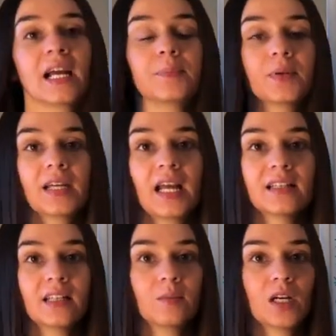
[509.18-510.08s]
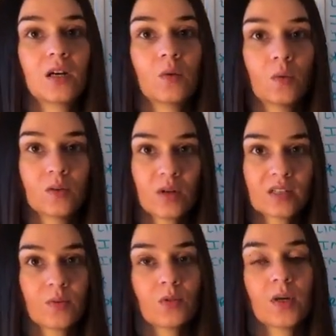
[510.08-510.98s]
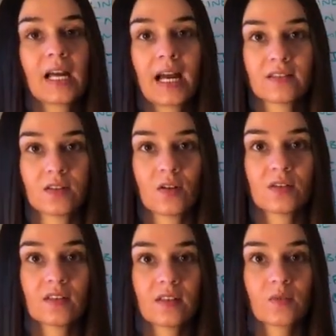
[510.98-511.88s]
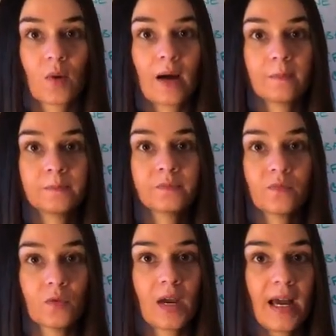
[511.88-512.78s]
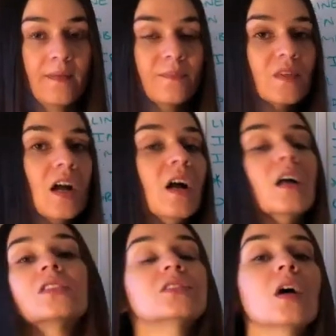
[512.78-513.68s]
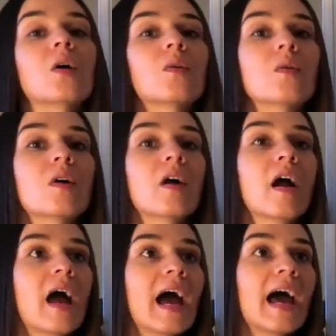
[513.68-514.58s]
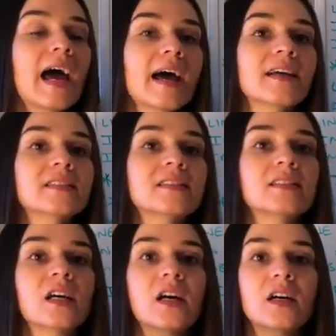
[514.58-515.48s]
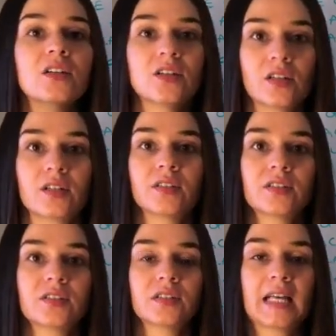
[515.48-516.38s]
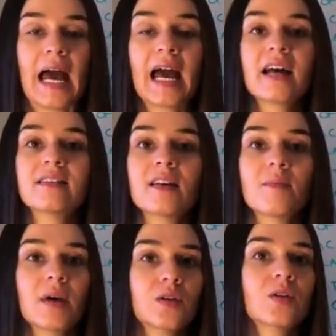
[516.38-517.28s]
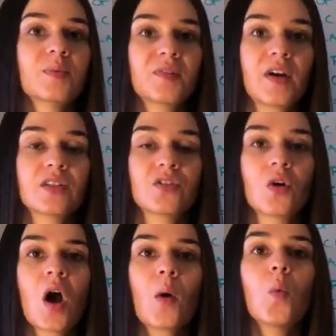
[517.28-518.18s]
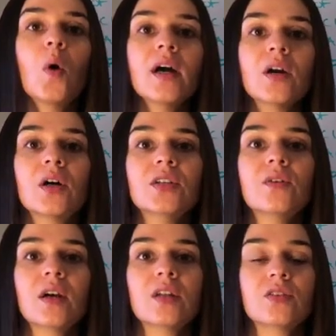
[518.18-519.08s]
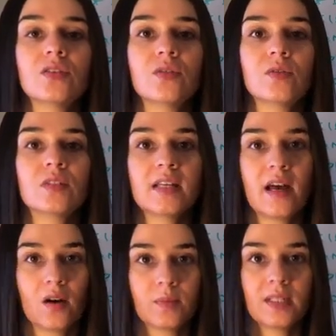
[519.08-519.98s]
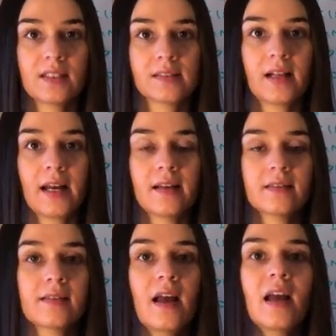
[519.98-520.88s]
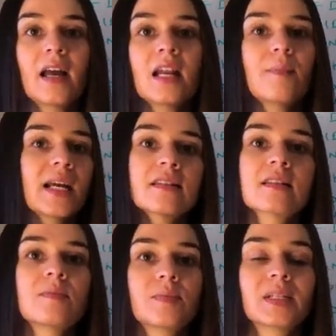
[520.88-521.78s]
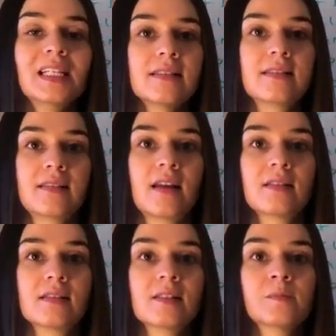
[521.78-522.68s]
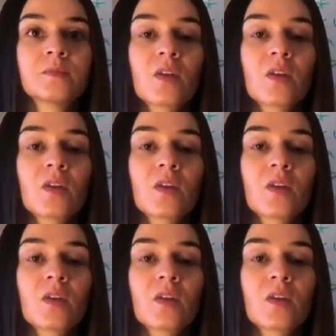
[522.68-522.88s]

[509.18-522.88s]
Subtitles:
hyperkalemia with respiratory acidosis as well, okay? So as a nurse, as a medical professional, what are you gonna do to help these clients? And it makes complete sense.